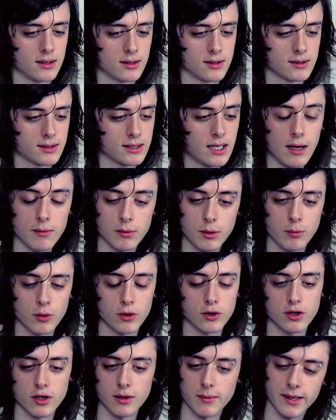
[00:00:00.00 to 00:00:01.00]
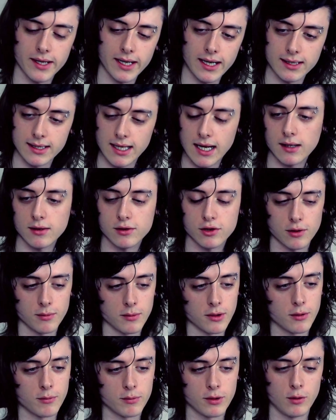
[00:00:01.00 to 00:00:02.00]
stabbed a bunch of them. I think I tackled some
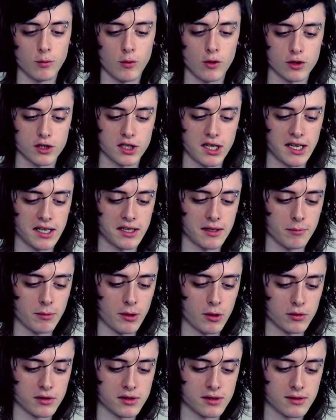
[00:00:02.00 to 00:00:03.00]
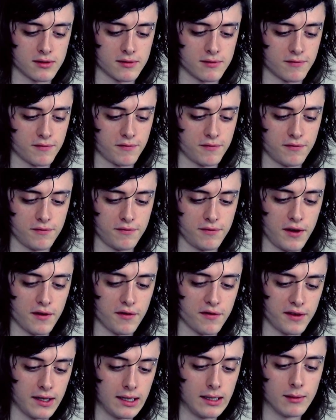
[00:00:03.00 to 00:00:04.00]
of them. You watch like about
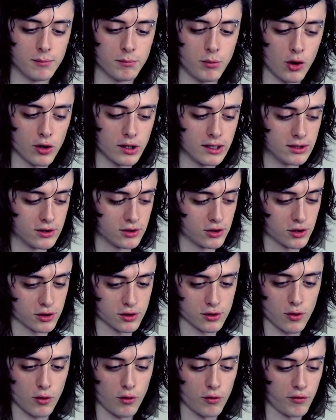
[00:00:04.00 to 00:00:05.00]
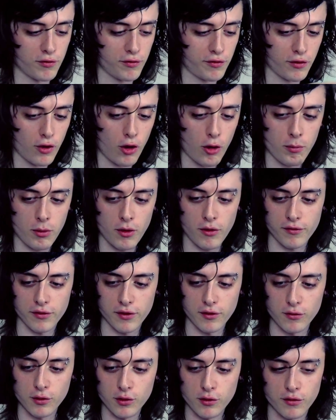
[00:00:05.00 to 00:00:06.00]
50 bodies just all flop off
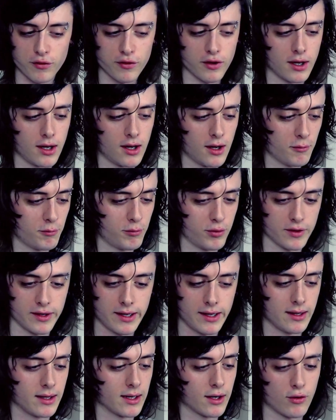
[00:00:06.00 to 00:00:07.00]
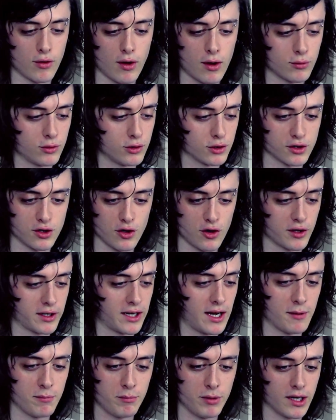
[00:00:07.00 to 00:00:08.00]
the roof. But then the crowd just started
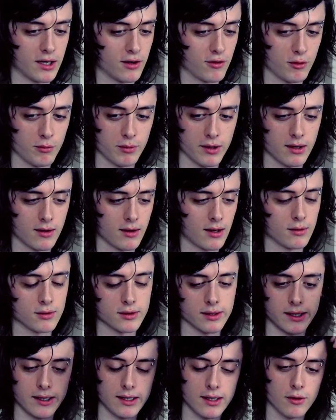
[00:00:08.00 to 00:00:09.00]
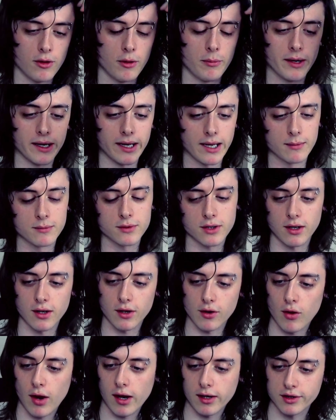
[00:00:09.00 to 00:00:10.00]
getting bigger and bigger. And I was like, you know what, my game's going to
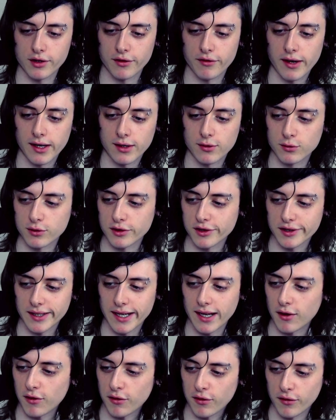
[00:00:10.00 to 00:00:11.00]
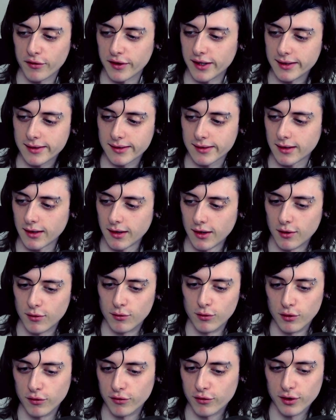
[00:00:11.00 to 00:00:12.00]
crash if I don't just get off of this
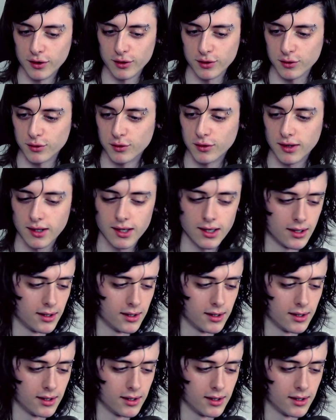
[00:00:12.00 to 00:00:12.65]
roof real soon.